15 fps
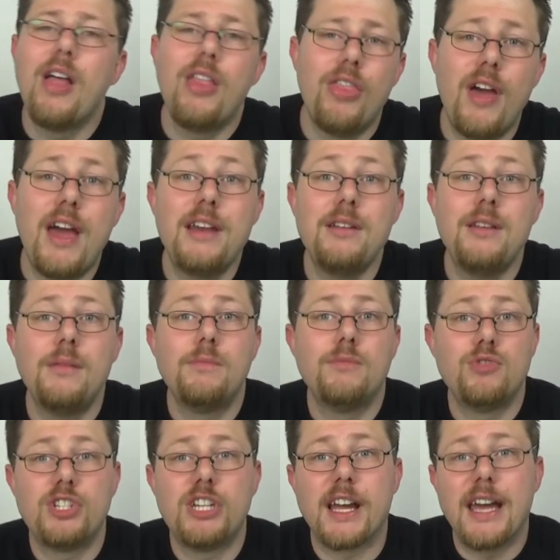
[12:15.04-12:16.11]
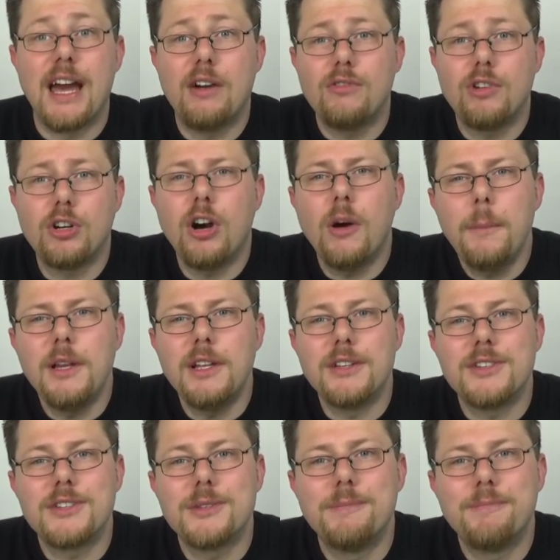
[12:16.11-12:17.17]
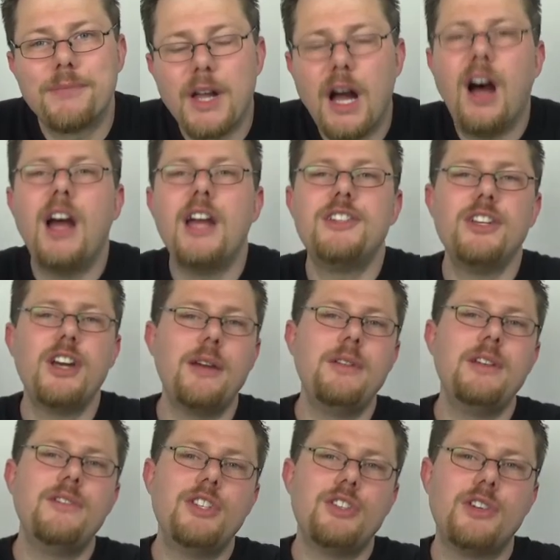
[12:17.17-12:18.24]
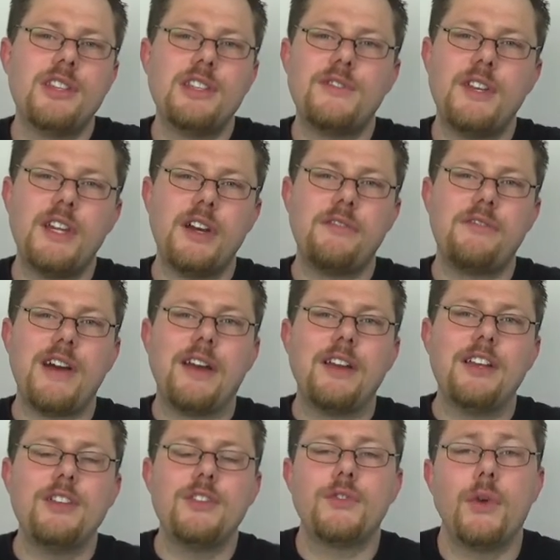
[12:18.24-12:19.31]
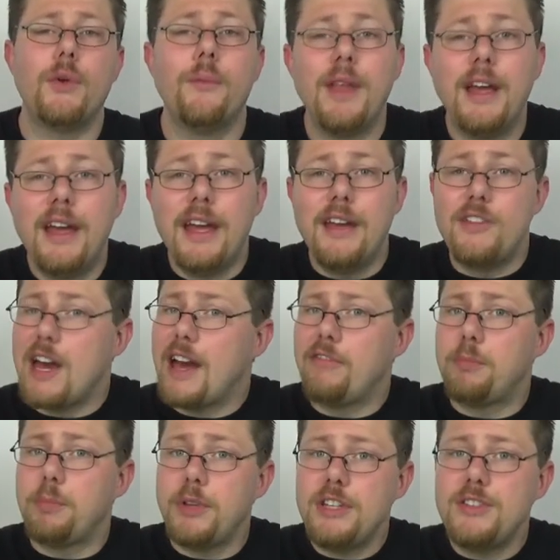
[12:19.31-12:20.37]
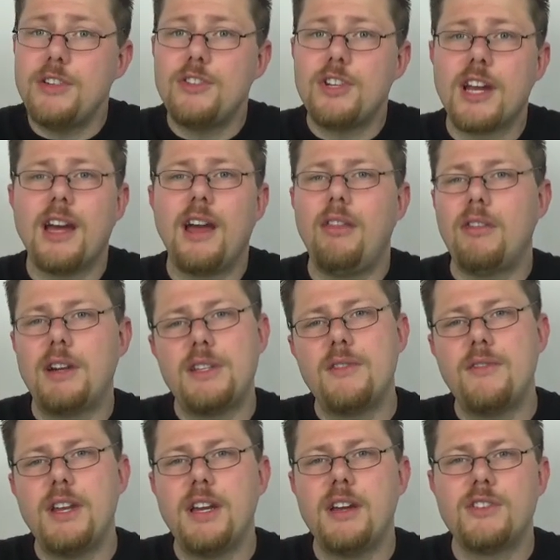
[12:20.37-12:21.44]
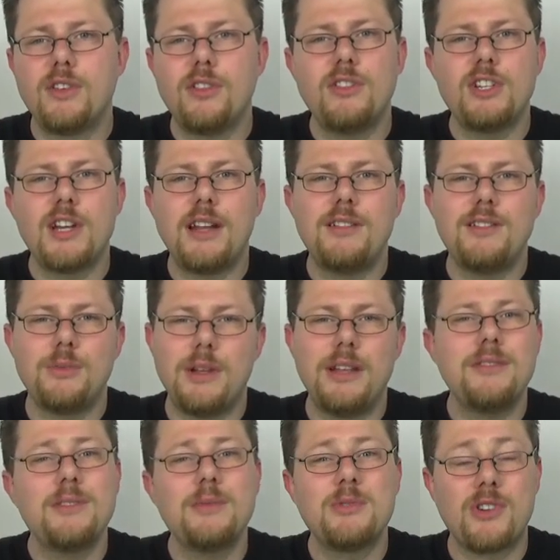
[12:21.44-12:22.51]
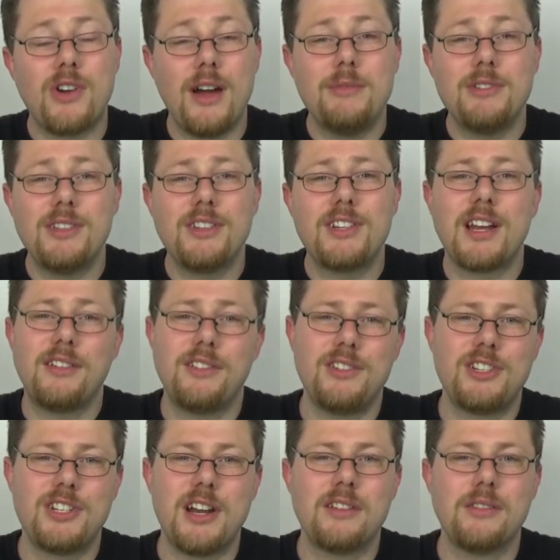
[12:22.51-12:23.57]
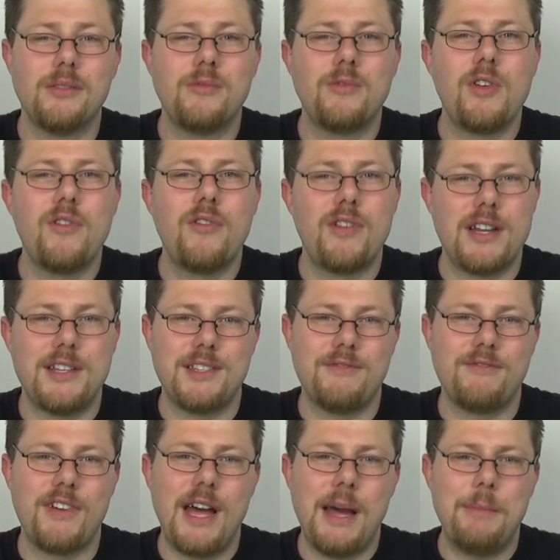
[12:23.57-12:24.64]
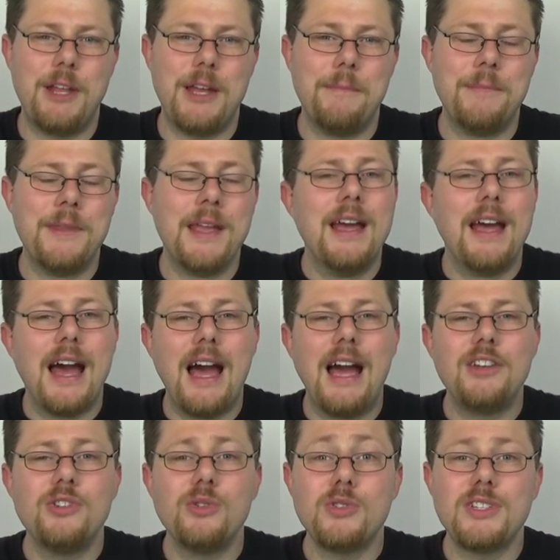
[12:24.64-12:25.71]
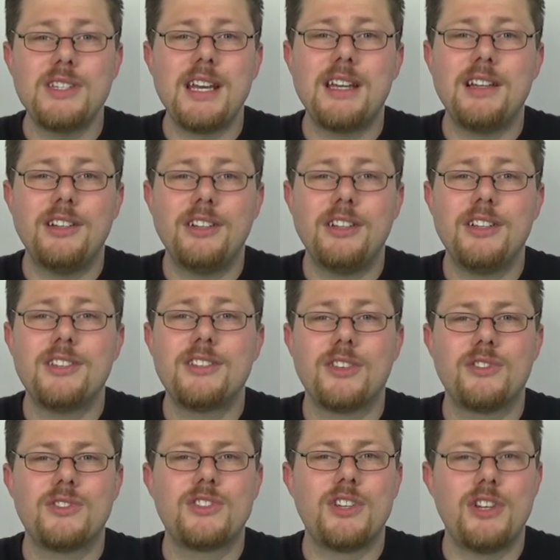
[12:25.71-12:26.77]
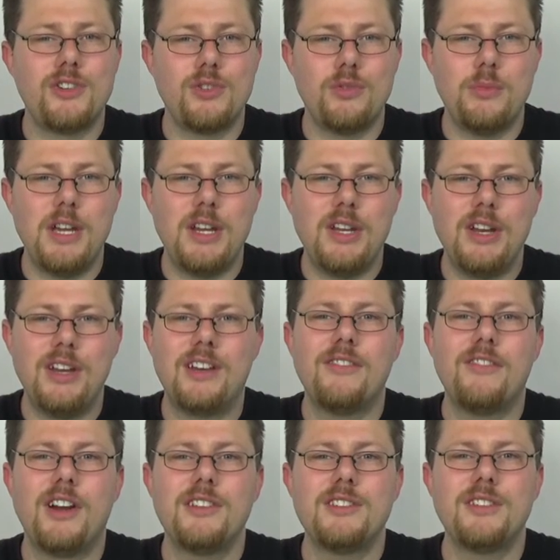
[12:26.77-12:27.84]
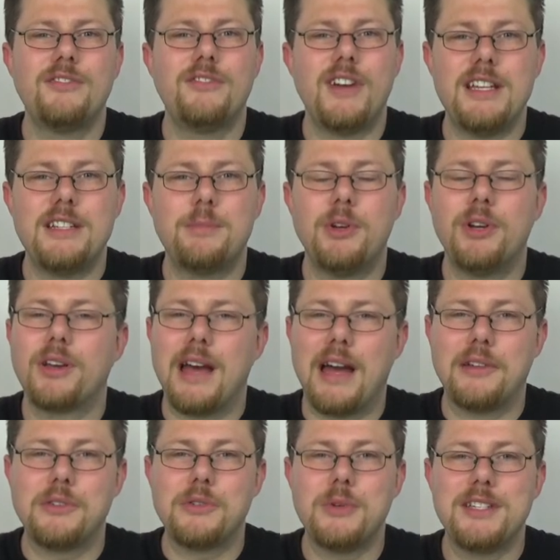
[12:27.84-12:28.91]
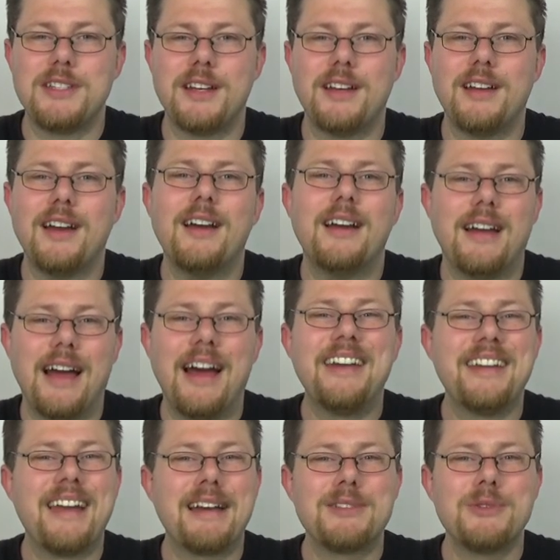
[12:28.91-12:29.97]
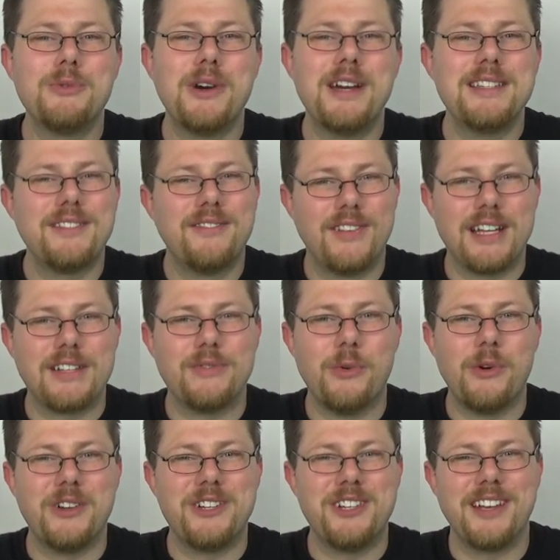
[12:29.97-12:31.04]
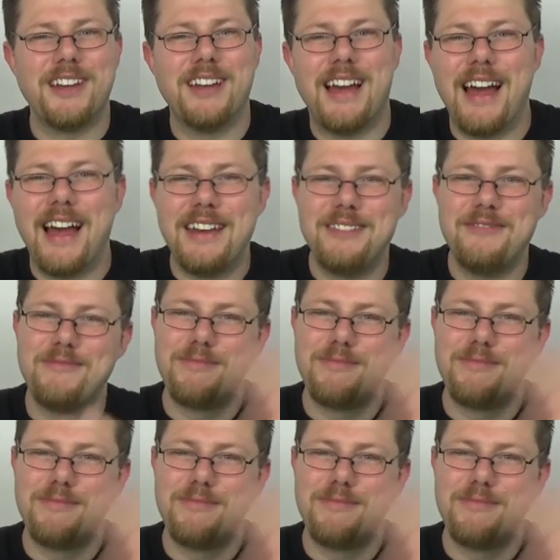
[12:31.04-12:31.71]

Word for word: then check out Rockopolis. I do hope you've enjoyed this video and found it useful. If you have, please do check out the rest of the videos on the channel as well as subscribing to the channel and sharing them with your friends and family. And also take a look at us on social media. You can find us on Facebook and on Twitter. And as always, thanks for watching and